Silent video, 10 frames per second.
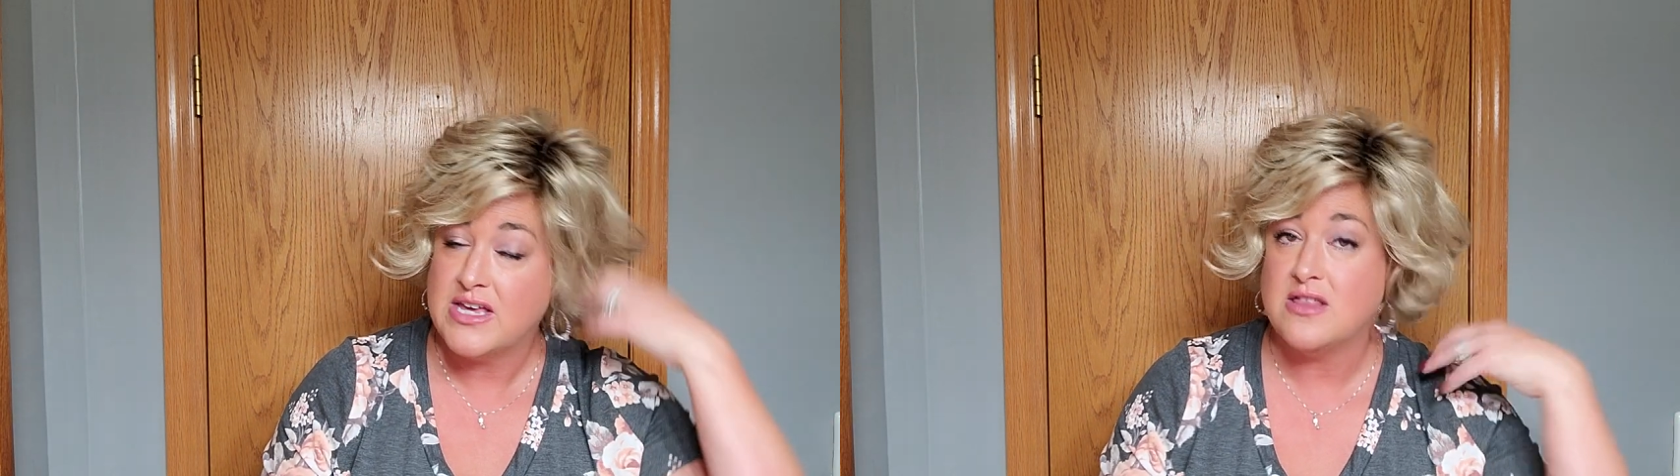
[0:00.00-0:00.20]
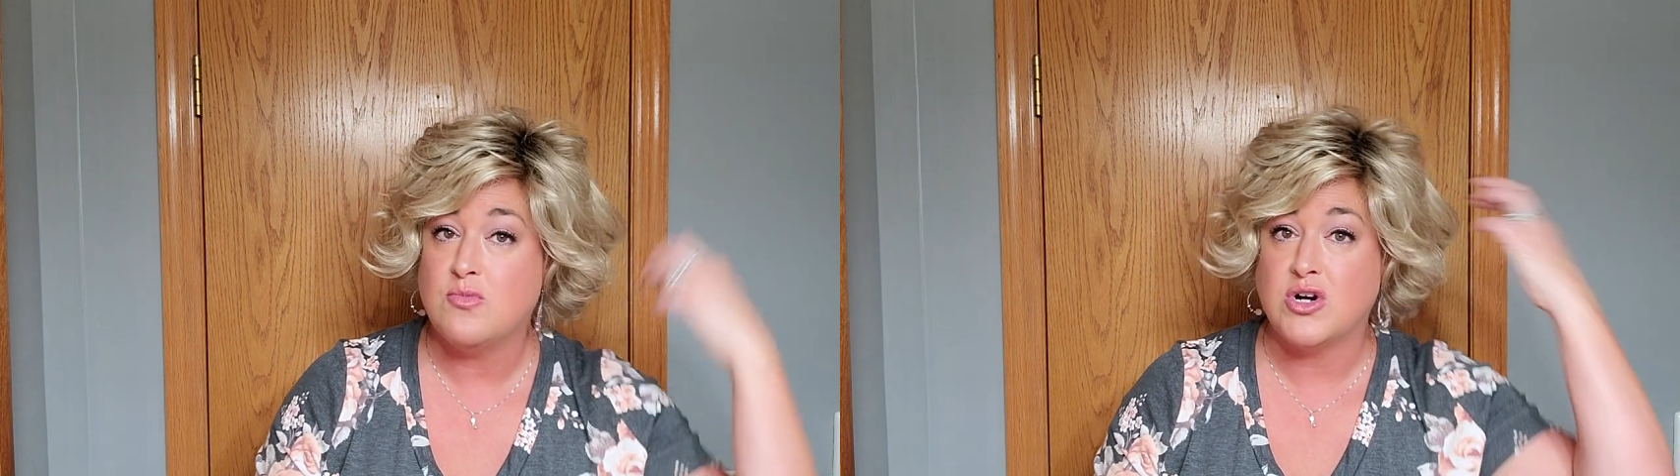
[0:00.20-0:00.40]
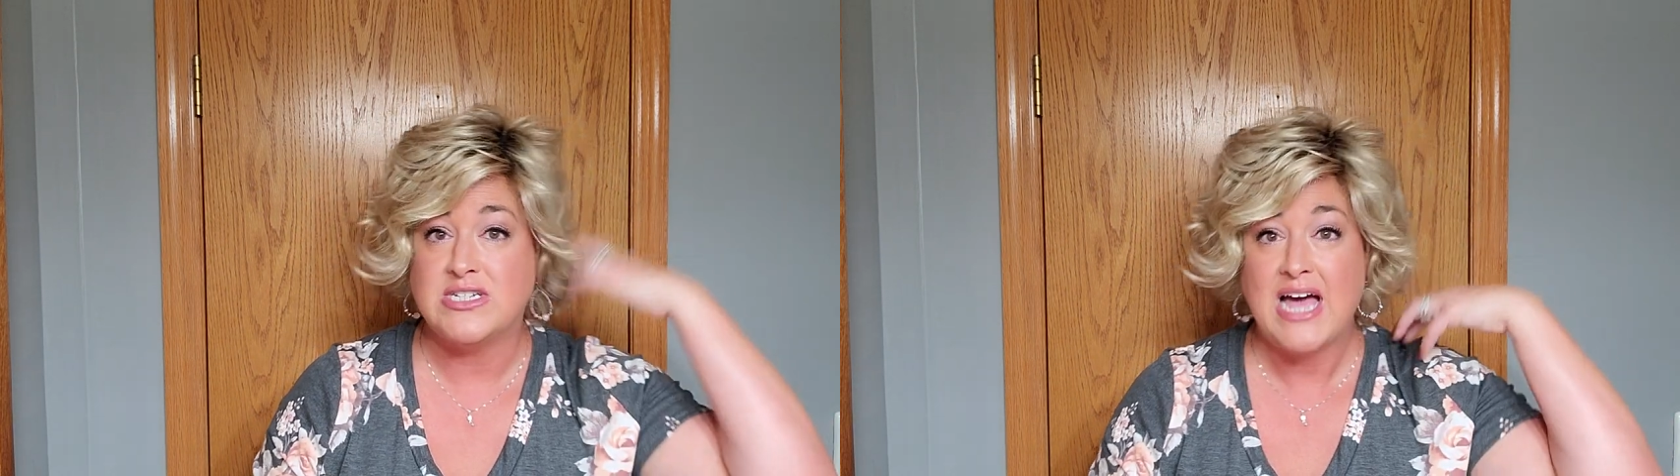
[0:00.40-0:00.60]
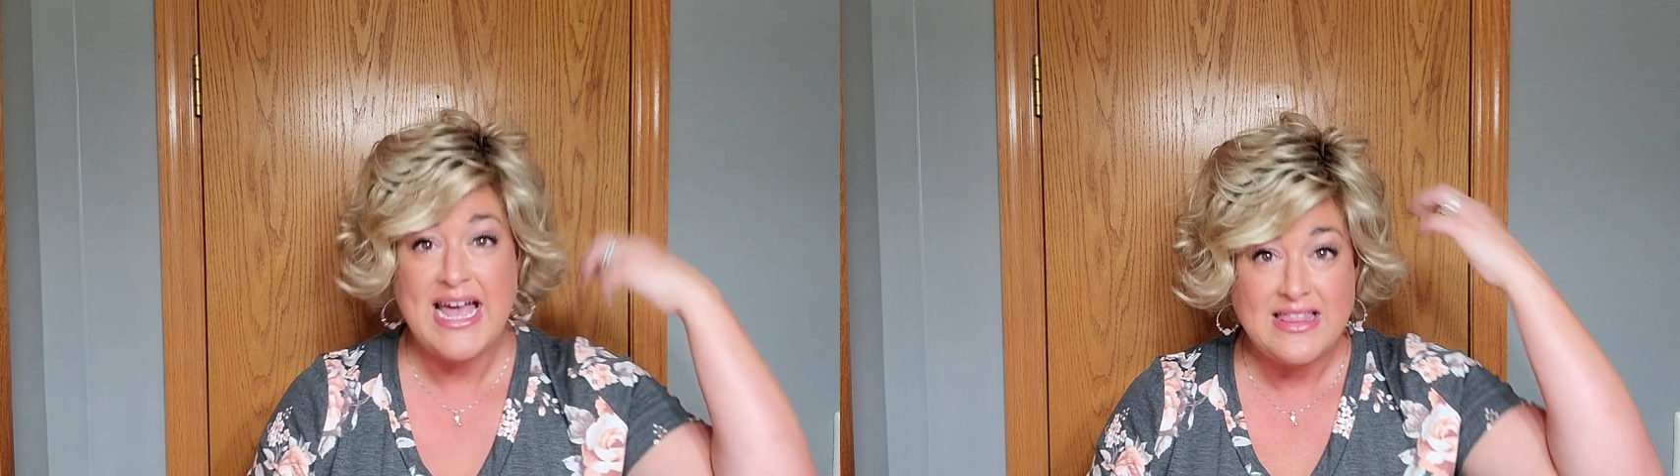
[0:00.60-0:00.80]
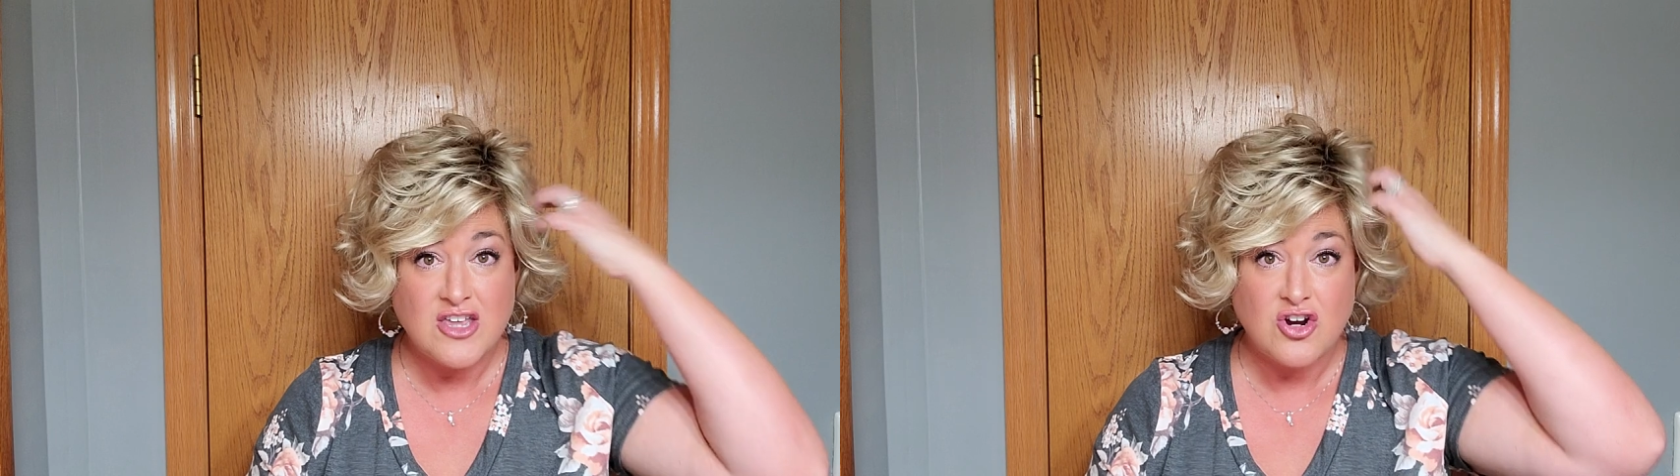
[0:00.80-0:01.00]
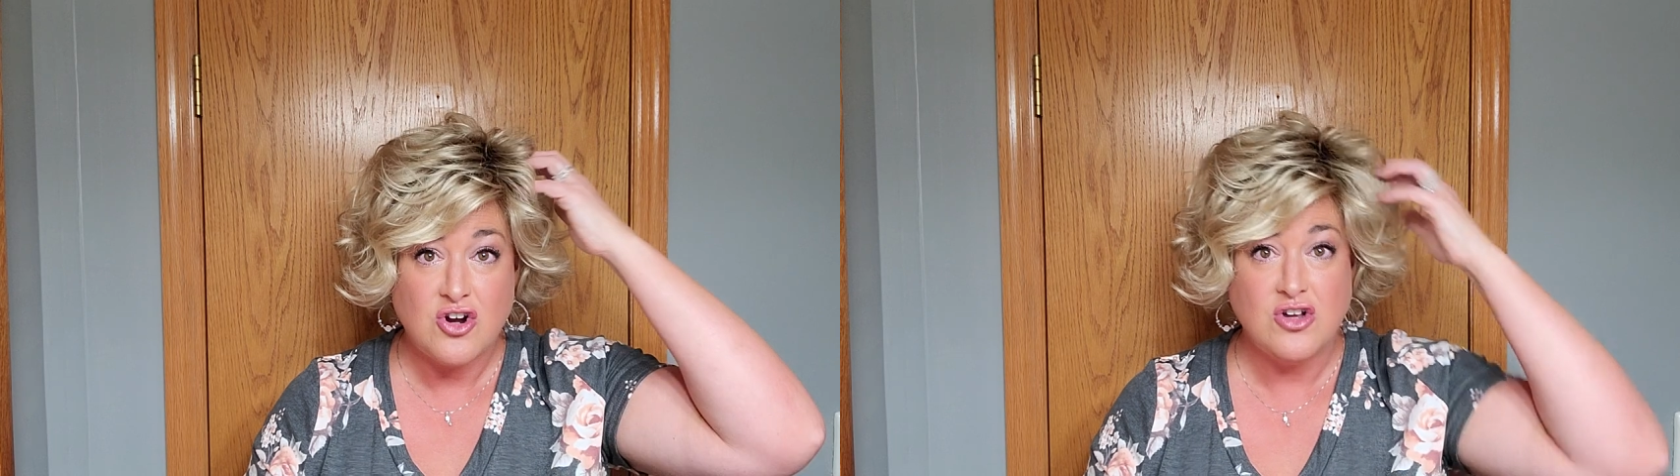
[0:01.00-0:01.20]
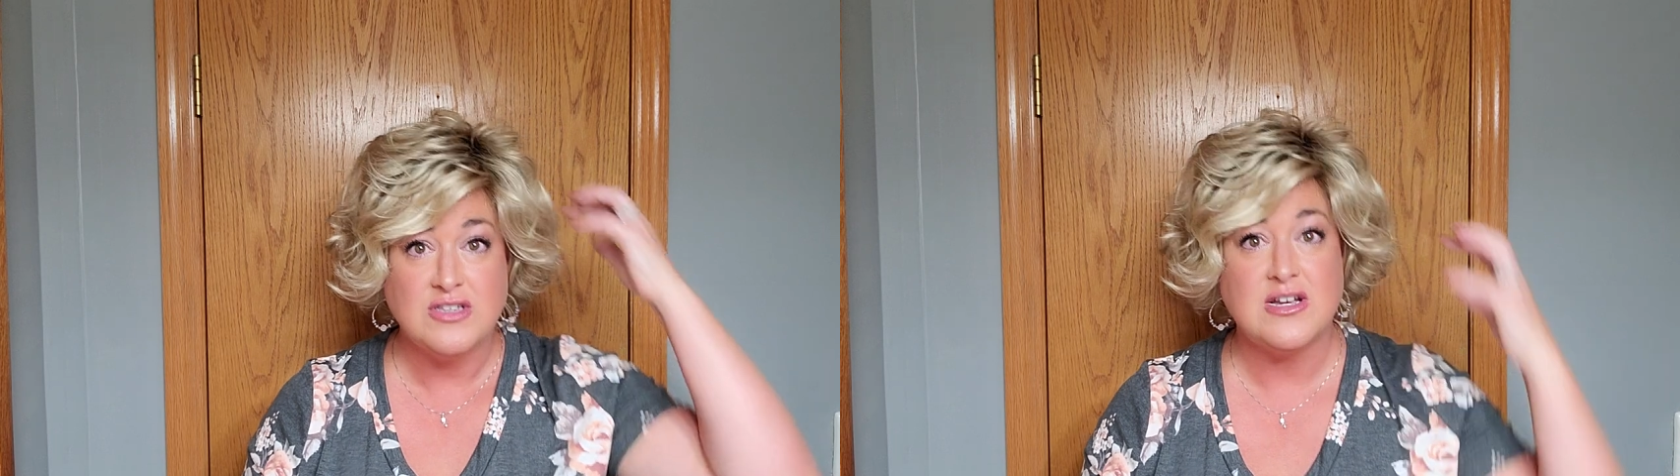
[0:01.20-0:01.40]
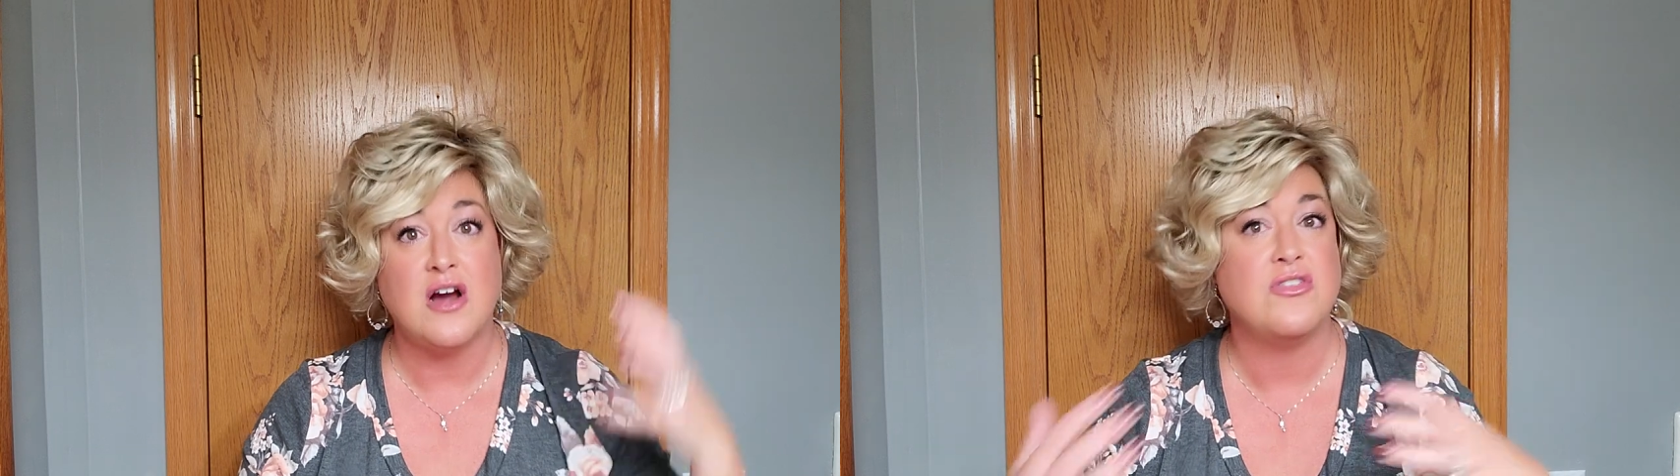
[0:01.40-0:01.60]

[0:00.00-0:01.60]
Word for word: the more tight the curls are,